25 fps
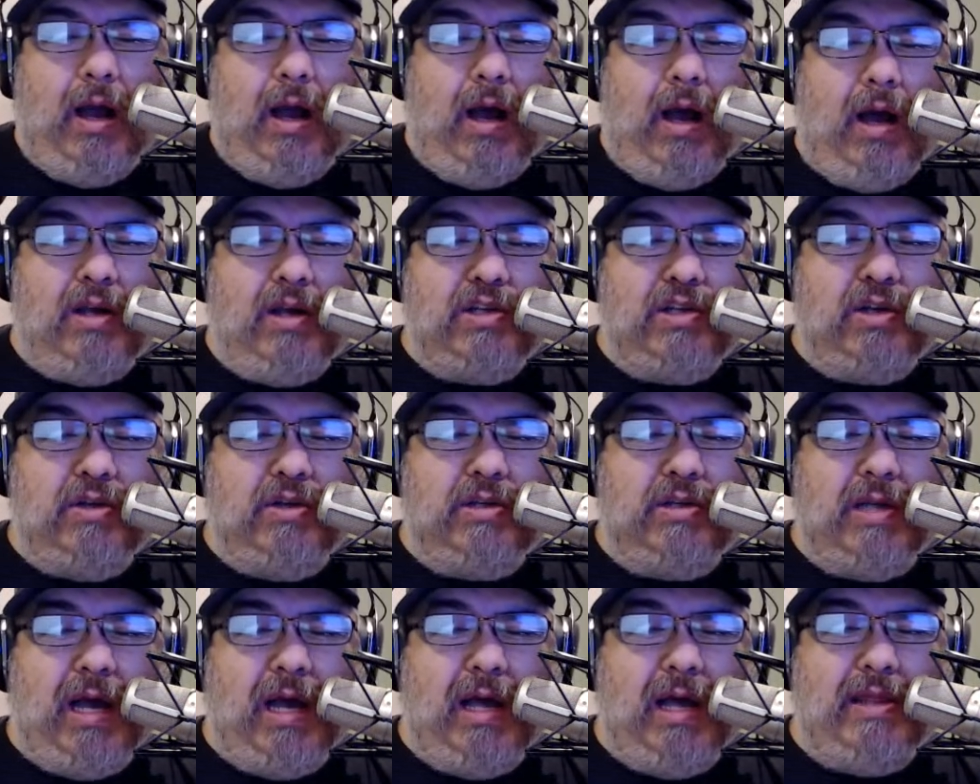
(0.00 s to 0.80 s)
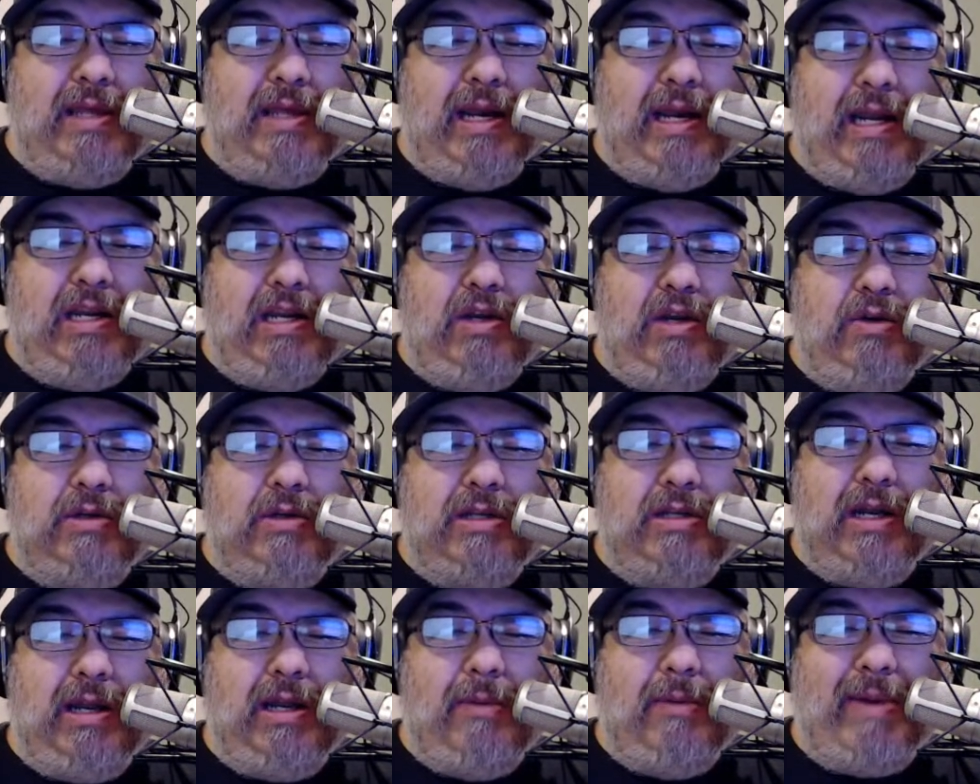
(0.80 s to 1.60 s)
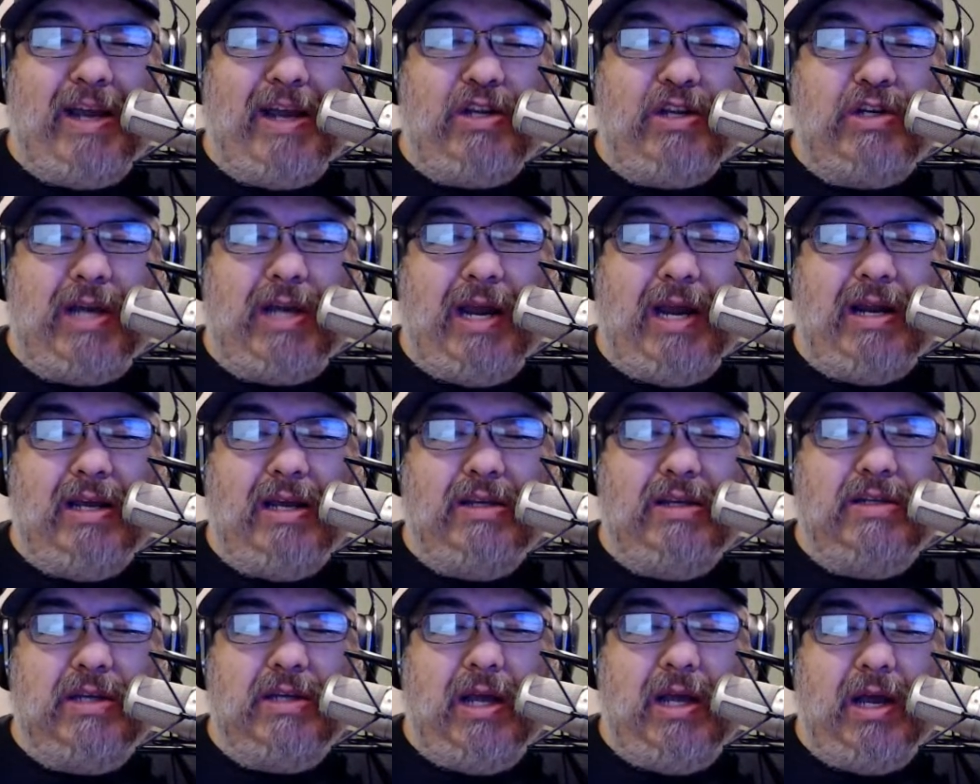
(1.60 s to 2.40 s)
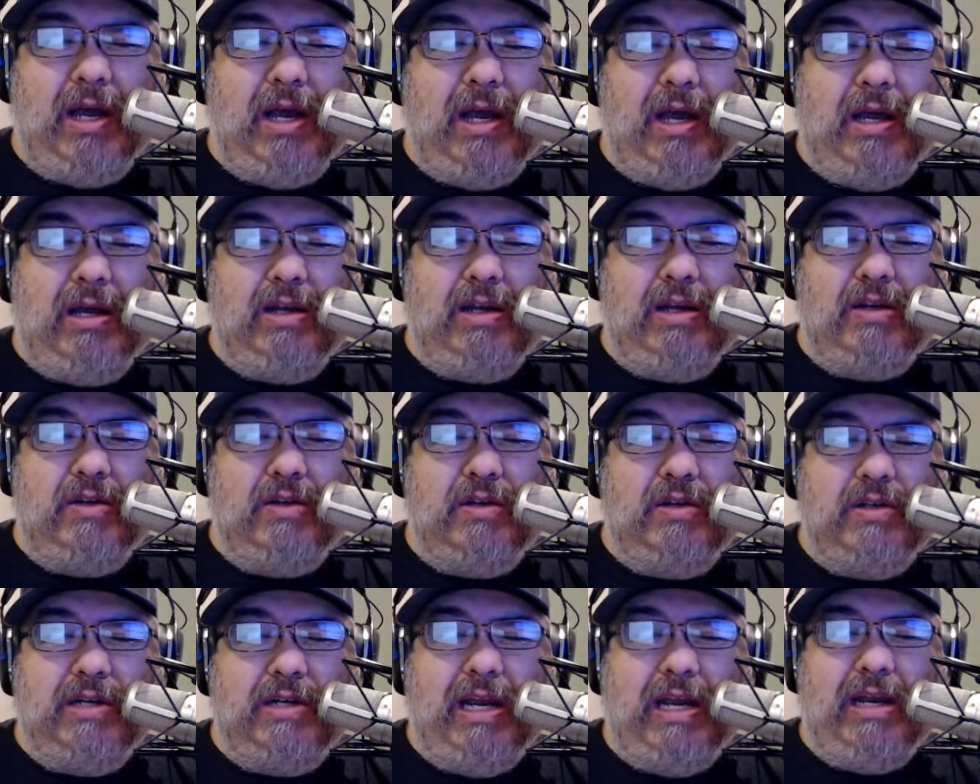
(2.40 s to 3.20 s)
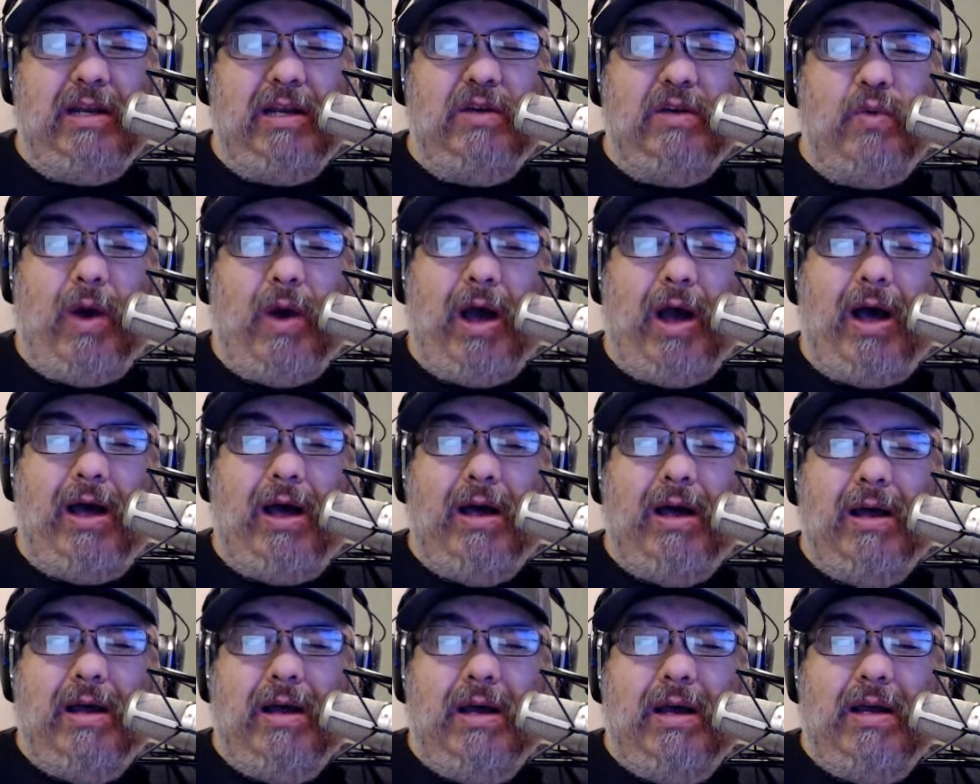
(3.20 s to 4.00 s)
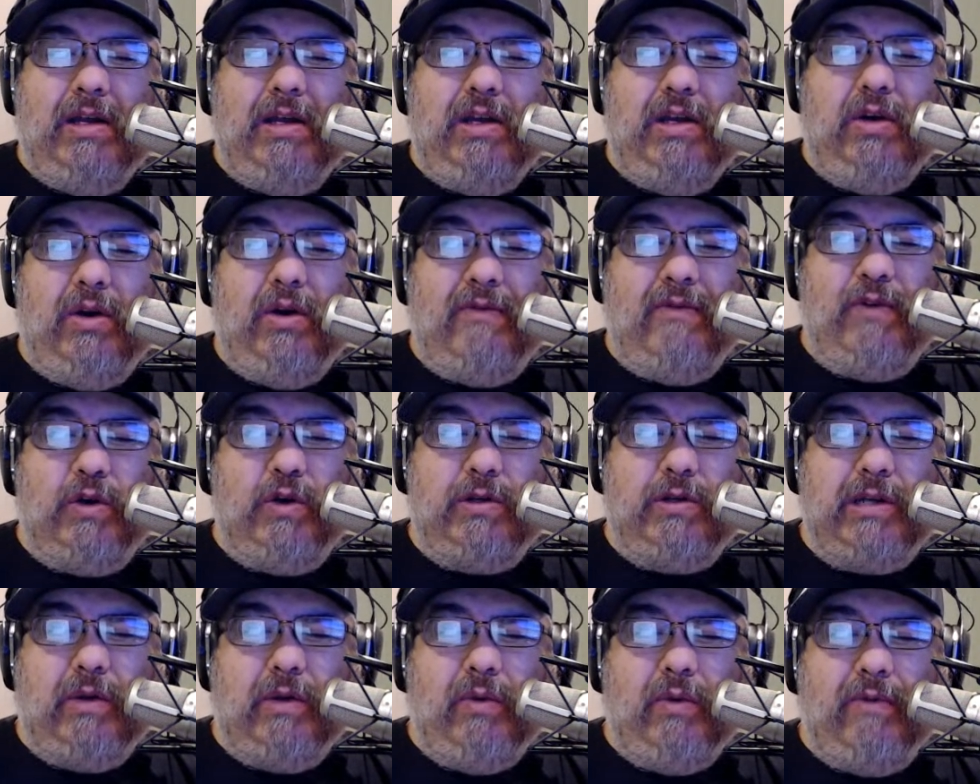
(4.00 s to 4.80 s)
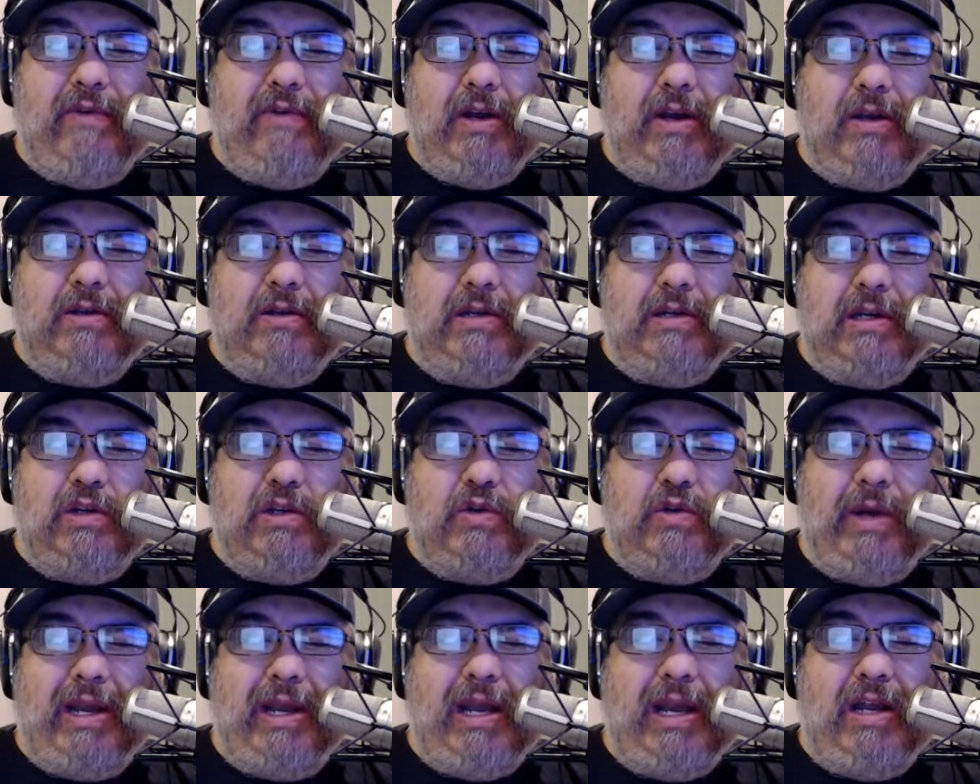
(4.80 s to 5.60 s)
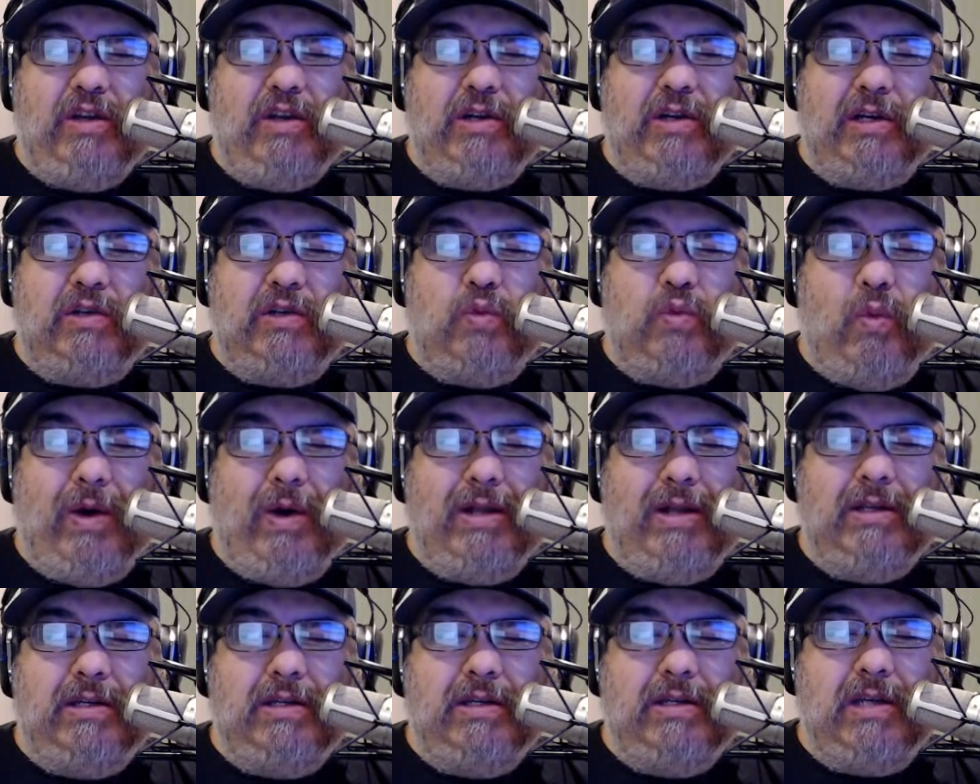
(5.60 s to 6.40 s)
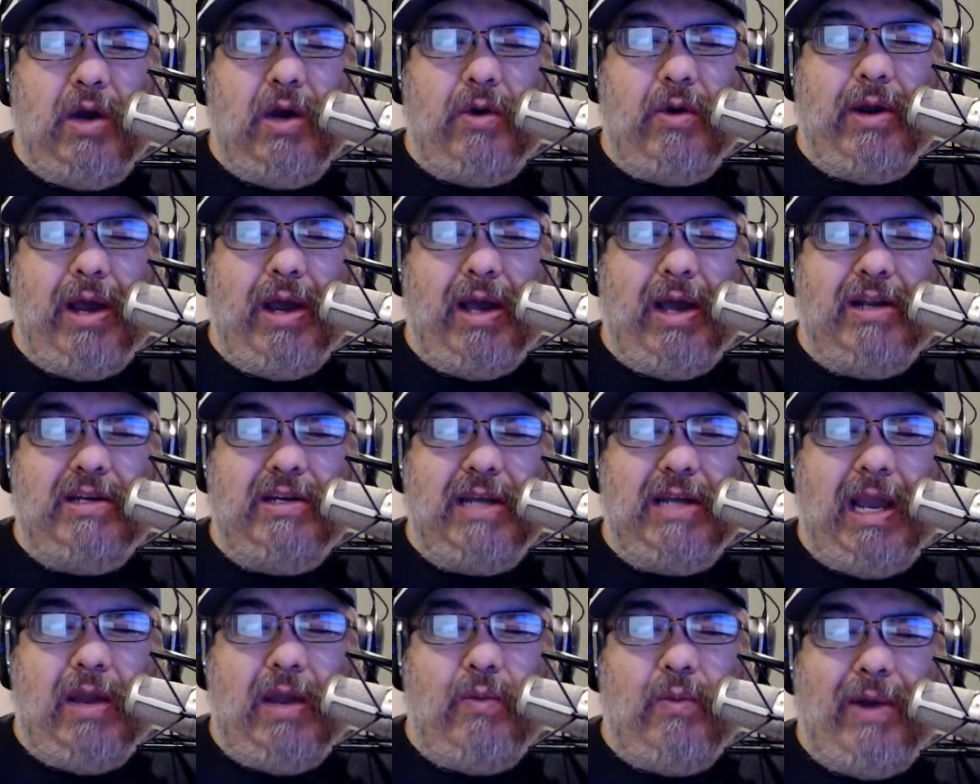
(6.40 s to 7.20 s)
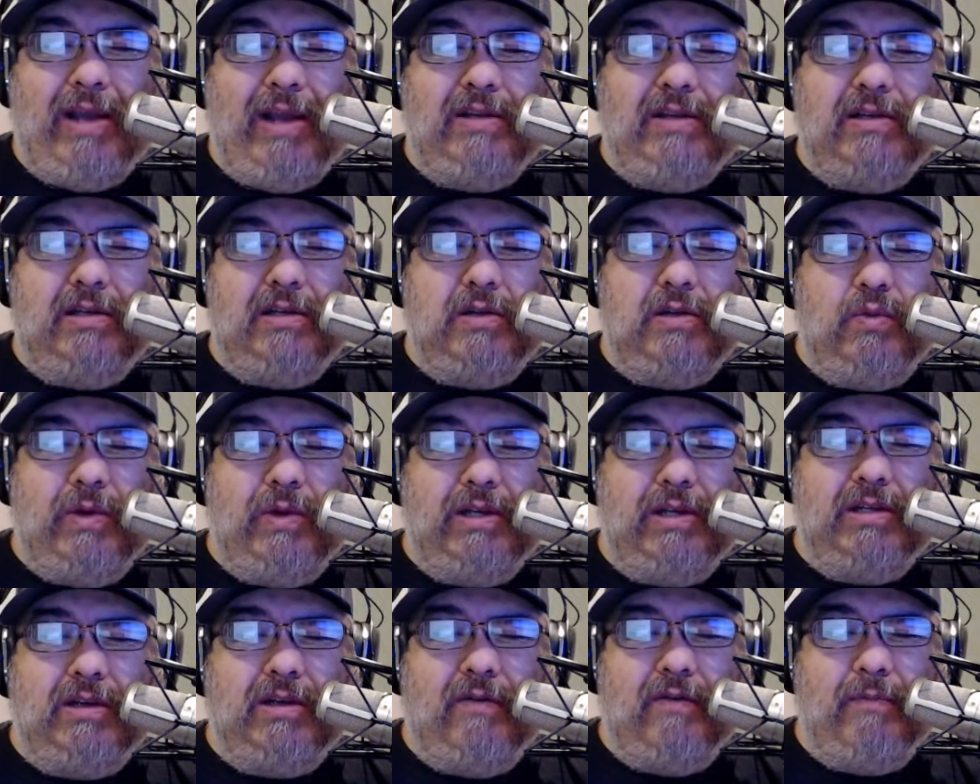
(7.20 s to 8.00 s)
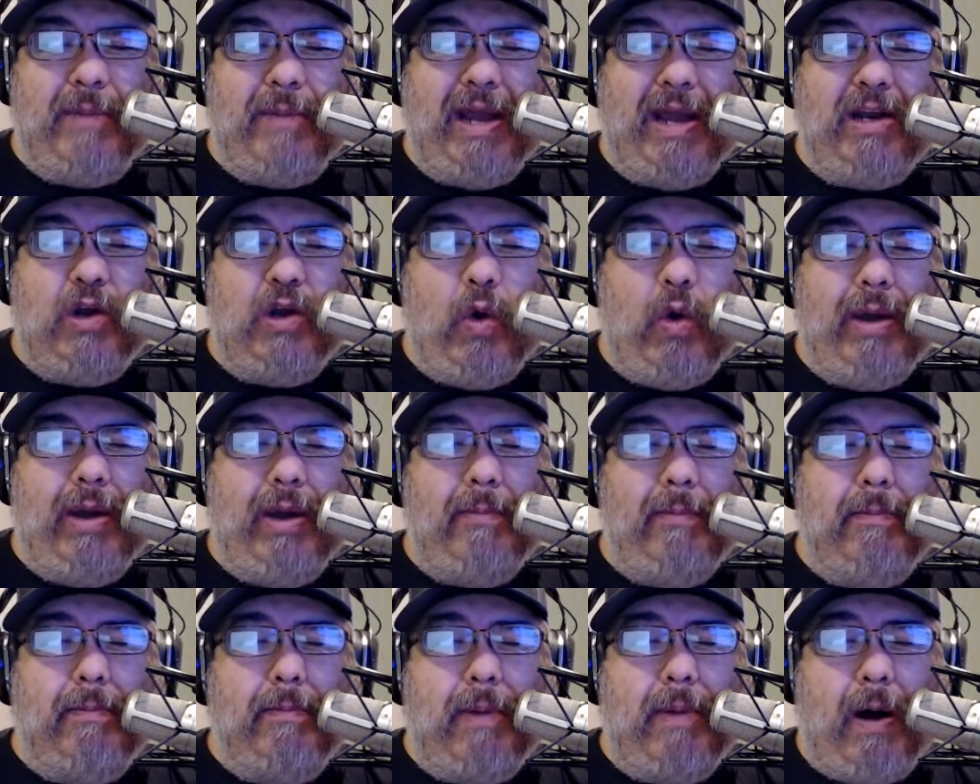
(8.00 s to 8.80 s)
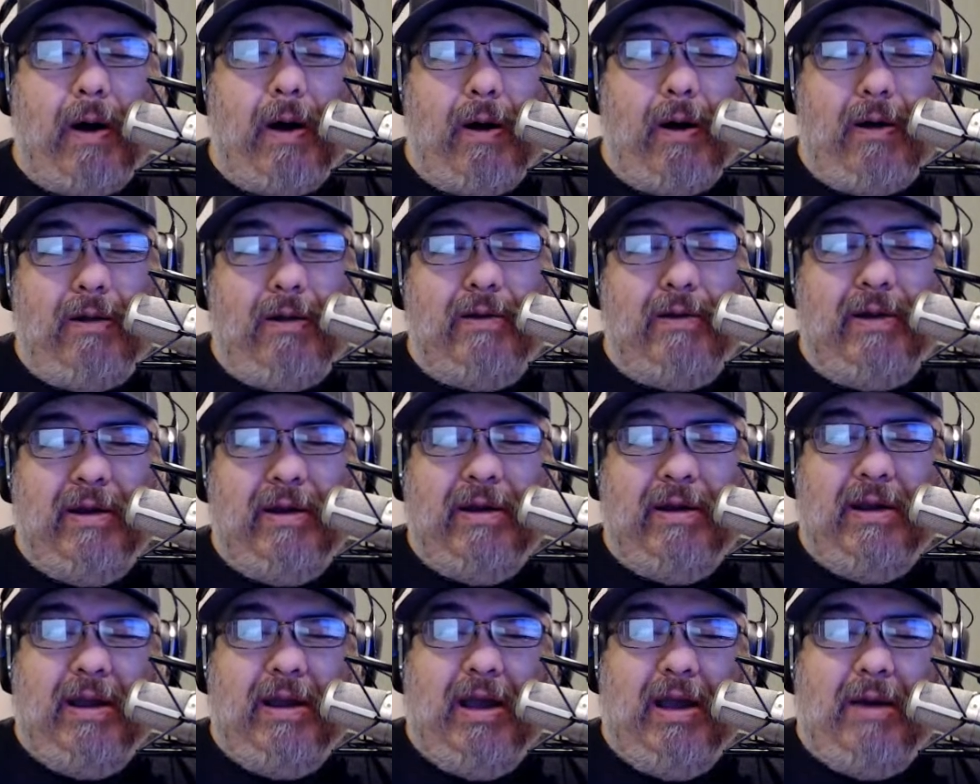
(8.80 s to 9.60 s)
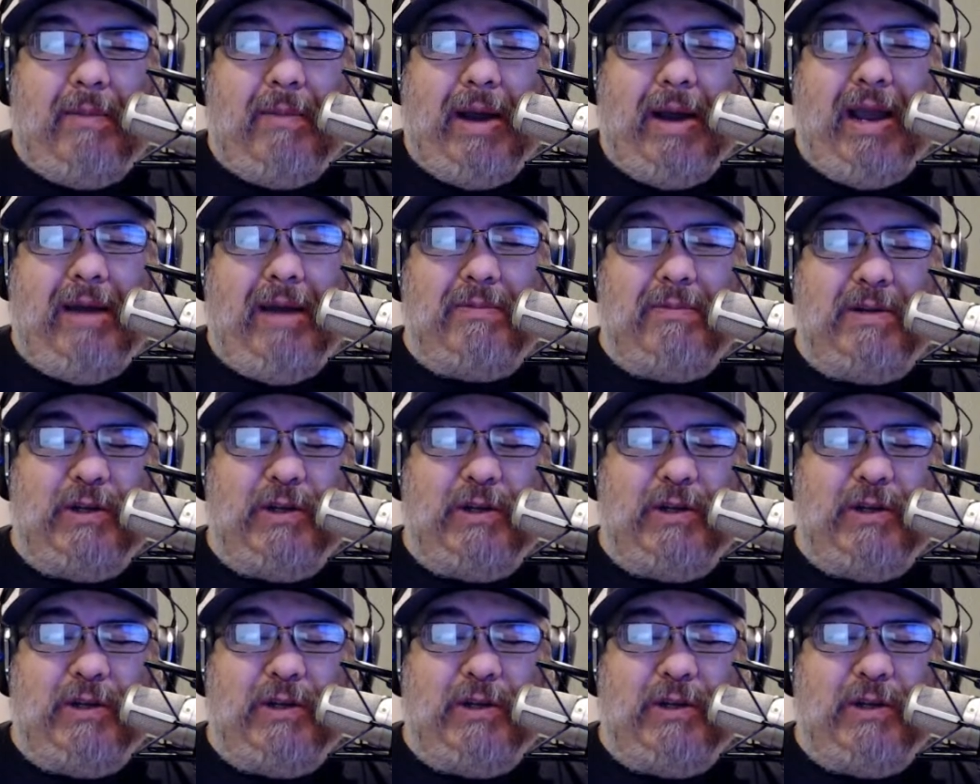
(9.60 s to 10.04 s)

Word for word: Also, saw that a new study by China's uh, University reveals that drinking just one soda a day raises the risk of men going bald by up